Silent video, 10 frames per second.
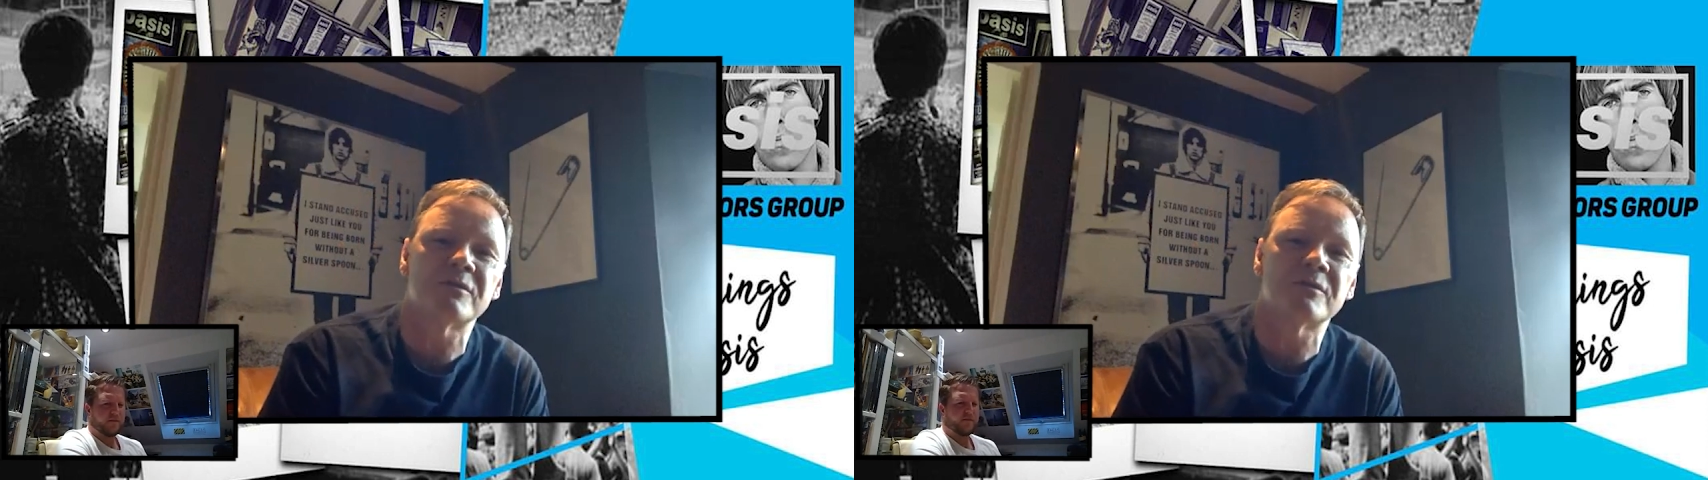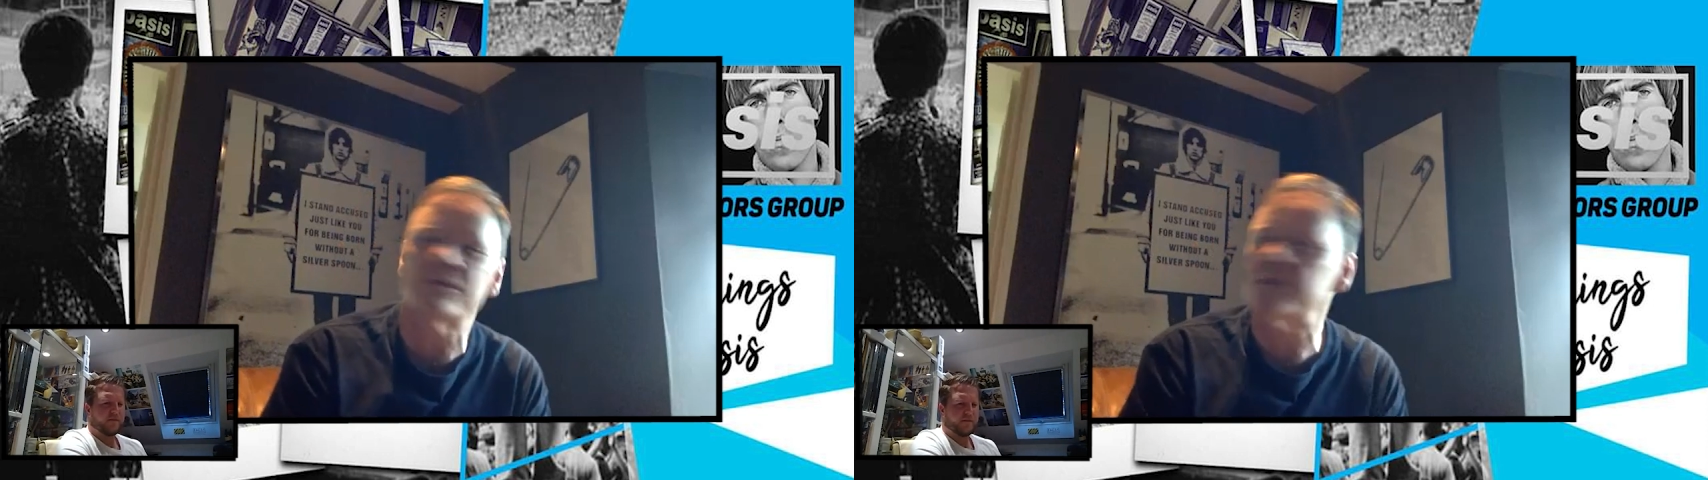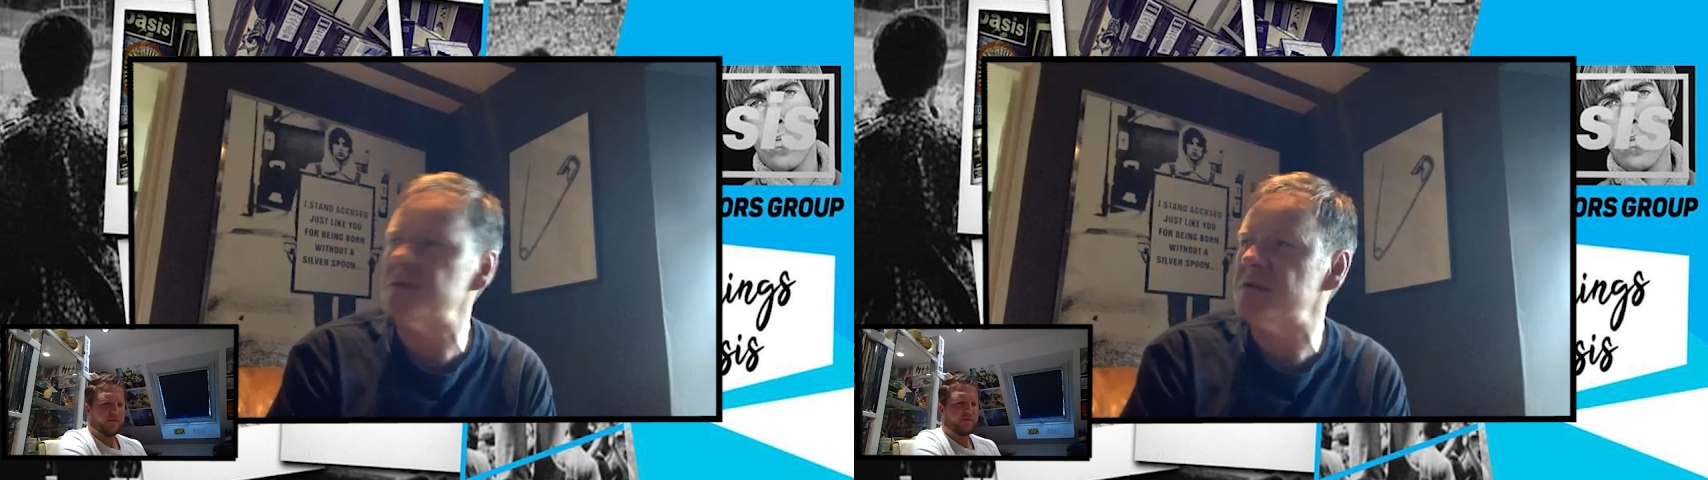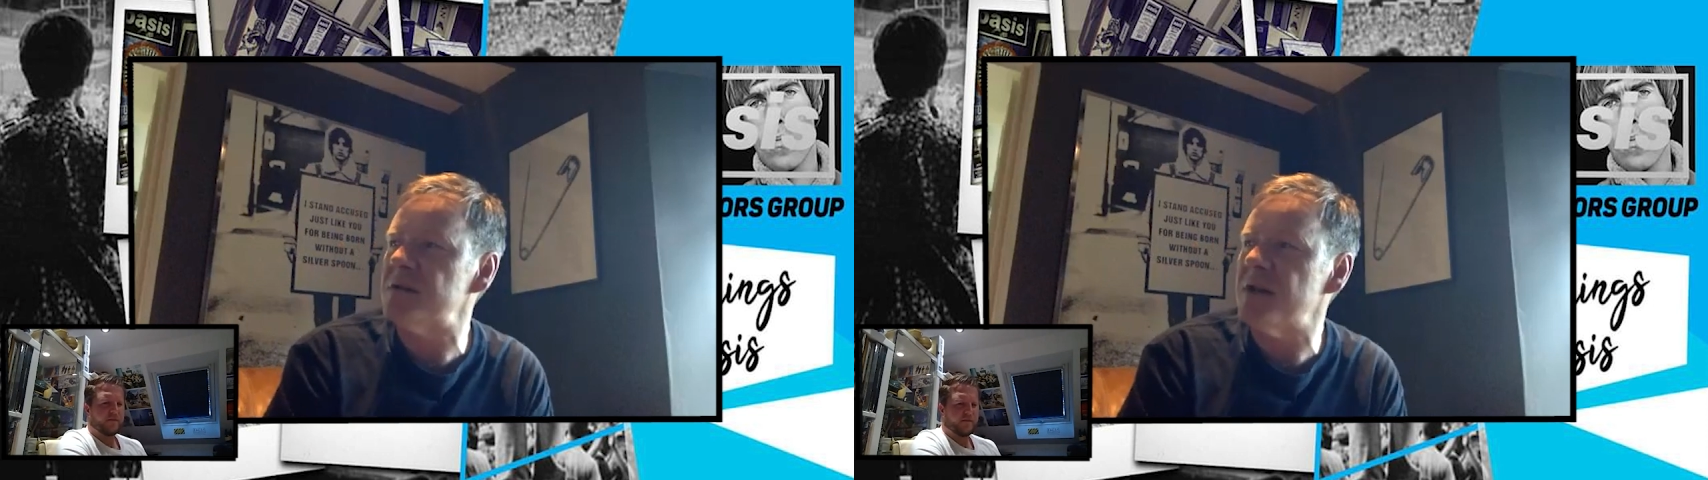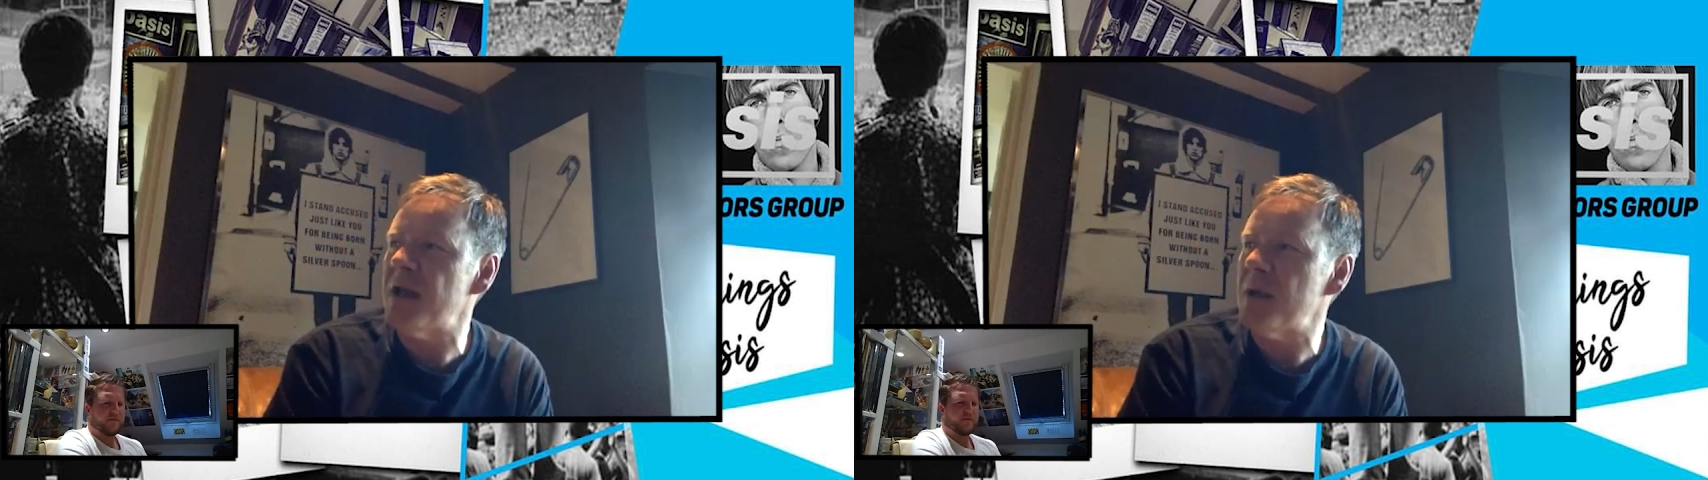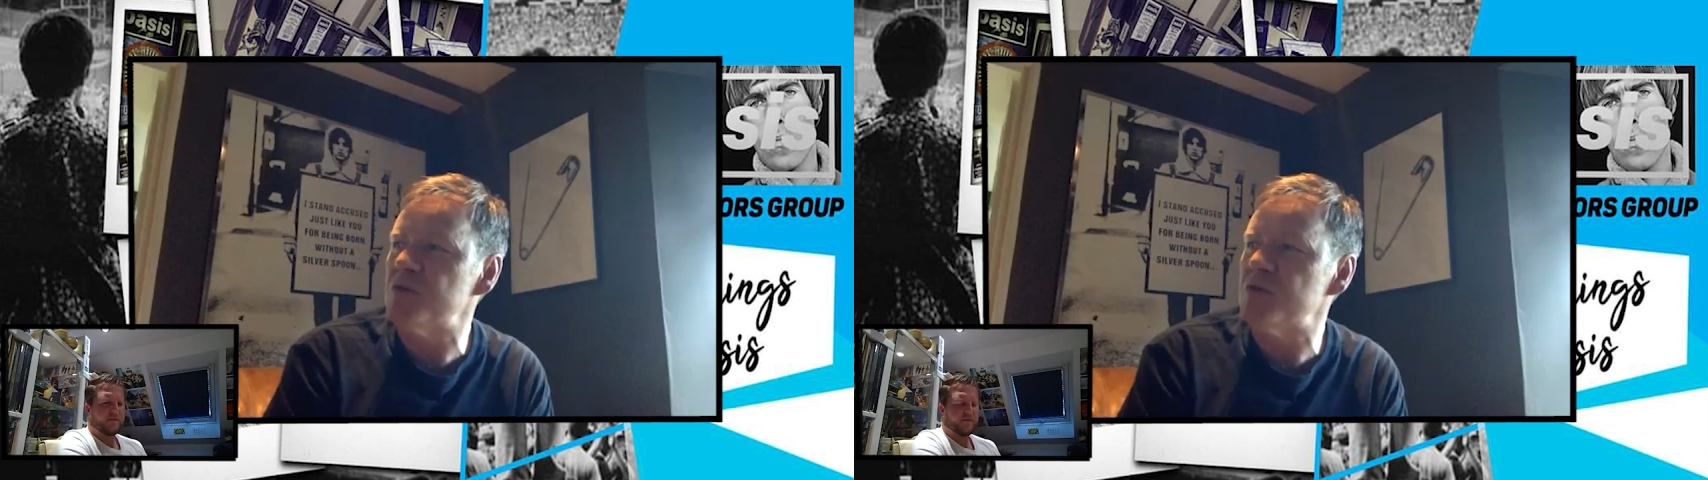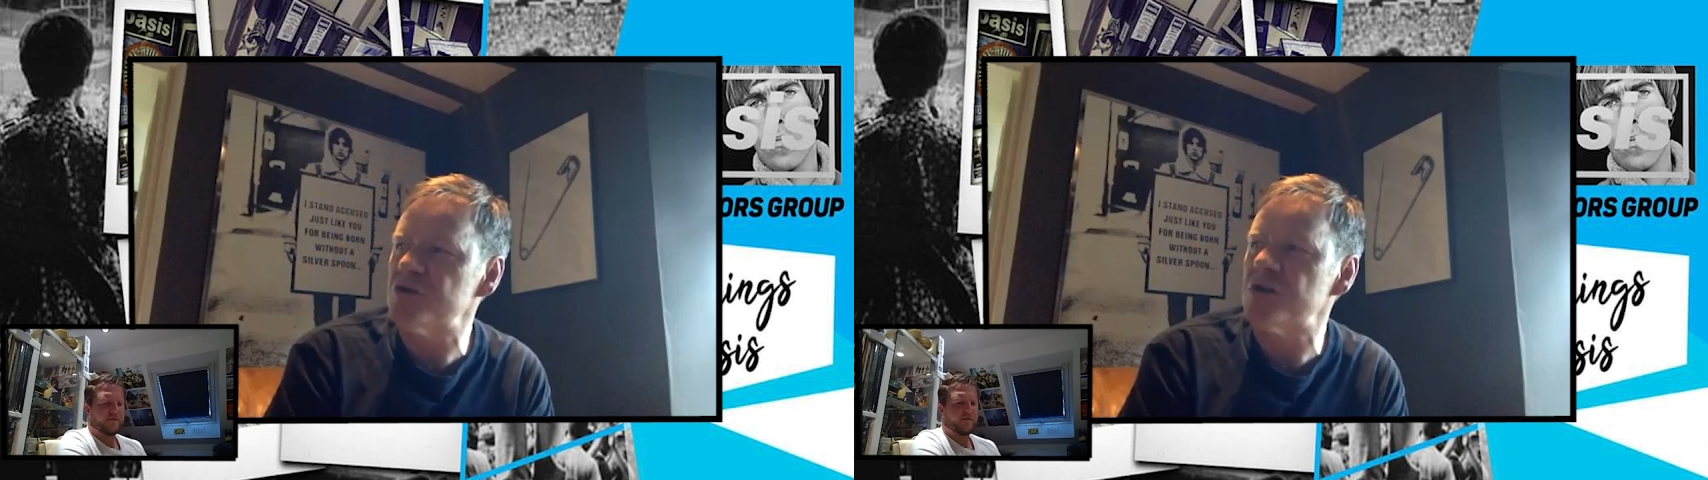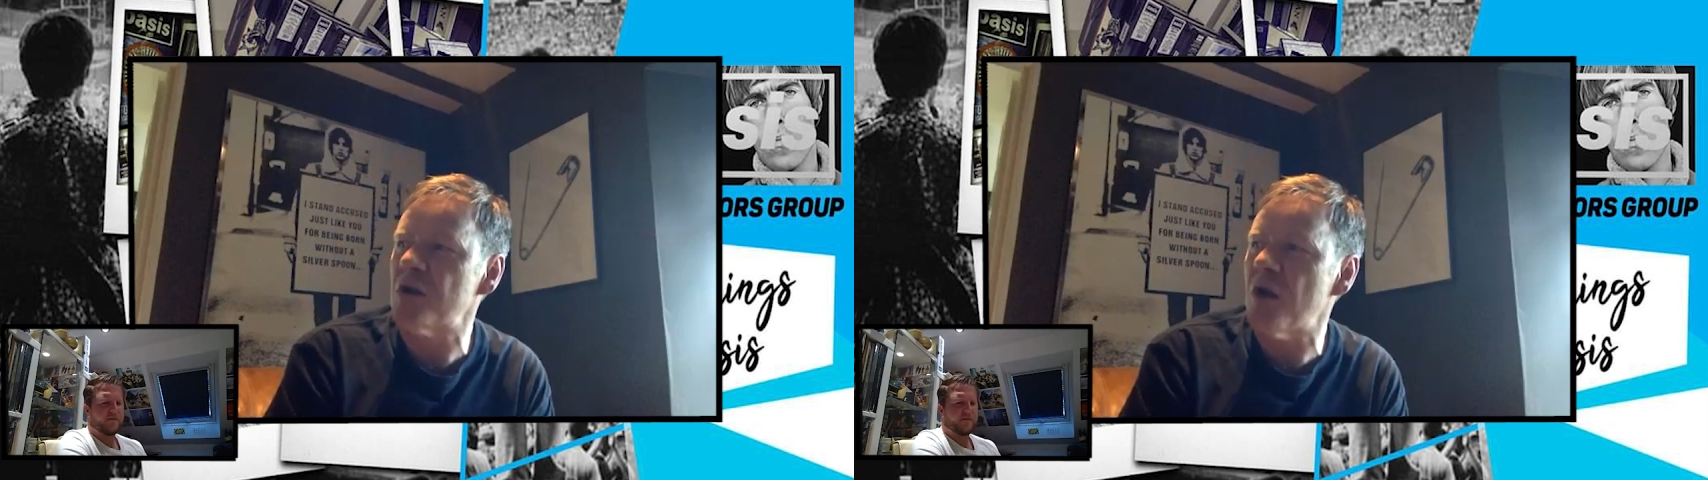it was
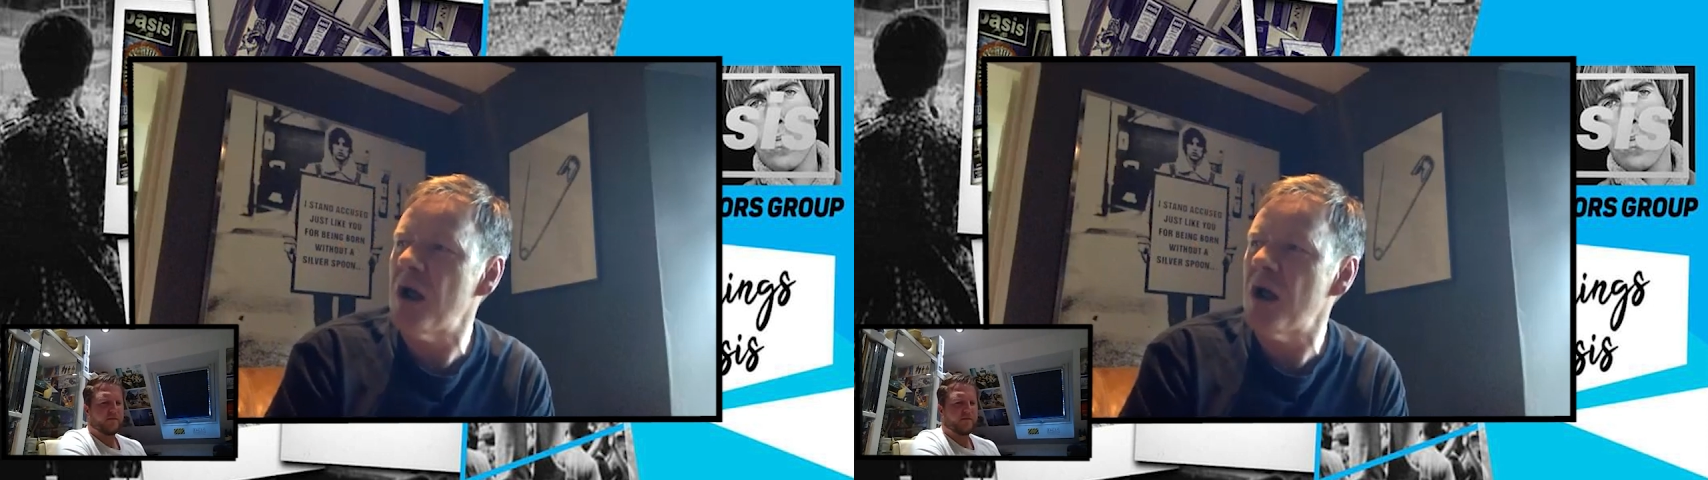just a lot.